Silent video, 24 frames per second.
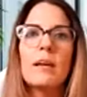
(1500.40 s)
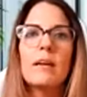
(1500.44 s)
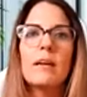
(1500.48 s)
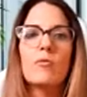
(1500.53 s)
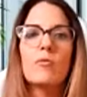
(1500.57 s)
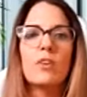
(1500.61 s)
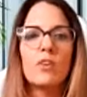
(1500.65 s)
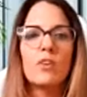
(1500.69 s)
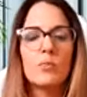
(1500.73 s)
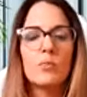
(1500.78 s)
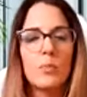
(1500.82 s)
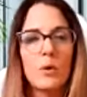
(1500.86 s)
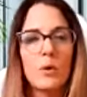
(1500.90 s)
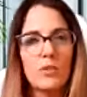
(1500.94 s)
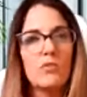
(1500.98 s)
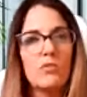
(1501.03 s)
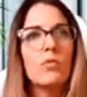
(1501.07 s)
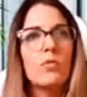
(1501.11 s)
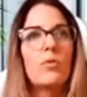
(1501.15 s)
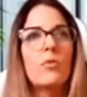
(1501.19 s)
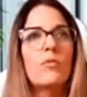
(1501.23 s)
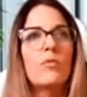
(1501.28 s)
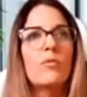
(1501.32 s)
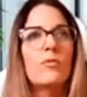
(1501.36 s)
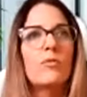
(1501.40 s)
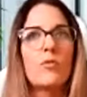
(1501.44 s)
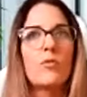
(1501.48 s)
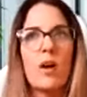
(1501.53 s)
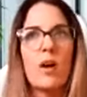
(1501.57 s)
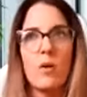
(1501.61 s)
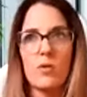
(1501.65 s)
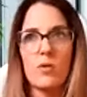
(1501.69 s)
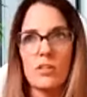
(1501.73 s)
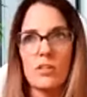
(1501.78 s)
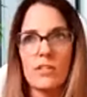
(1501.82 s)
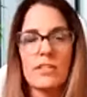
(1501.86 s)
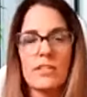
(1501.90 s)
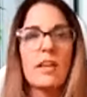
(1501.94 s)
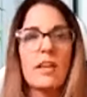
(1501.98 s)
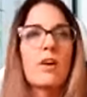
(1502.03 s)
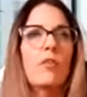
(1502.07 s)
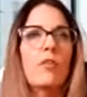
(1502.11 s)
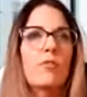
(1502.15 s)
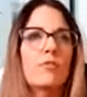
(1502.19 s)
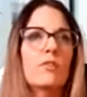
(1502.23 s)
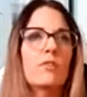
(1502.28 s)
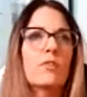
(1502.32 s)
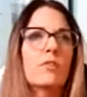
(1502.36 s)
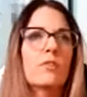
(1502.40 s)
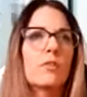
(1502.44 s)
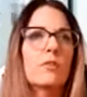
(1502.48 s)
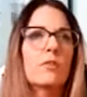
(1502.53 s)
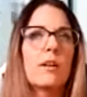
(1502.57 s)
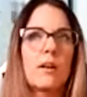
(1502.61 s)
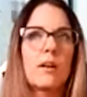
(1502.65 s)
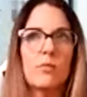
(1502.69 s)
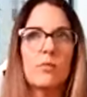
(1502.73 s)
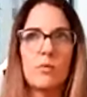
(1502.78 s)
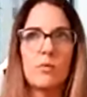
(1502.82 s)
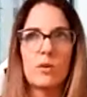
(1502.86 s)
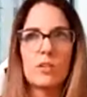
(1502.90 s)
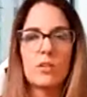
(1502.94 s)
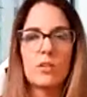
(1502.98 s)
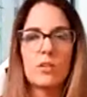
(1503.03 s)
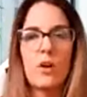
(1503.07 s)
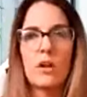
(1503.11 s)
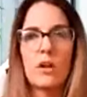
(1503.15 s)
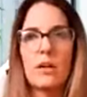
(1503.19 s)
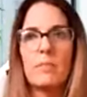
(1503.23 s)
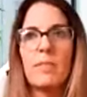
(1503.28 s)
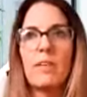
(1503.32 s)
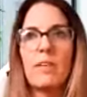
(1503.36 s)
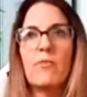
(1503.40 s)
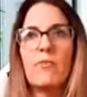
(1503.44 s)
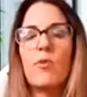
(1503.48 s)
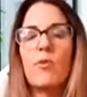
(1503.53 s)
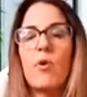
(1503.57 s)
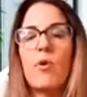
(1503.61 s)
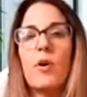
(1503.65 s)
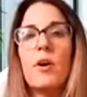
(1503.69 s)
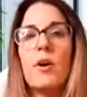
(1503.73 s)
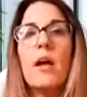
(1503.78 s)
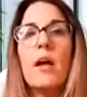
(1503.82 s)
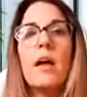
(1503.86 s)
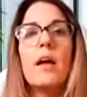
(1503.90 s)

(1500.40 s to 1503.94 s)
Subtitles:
responsible for ourselves. You know, like we were talking before.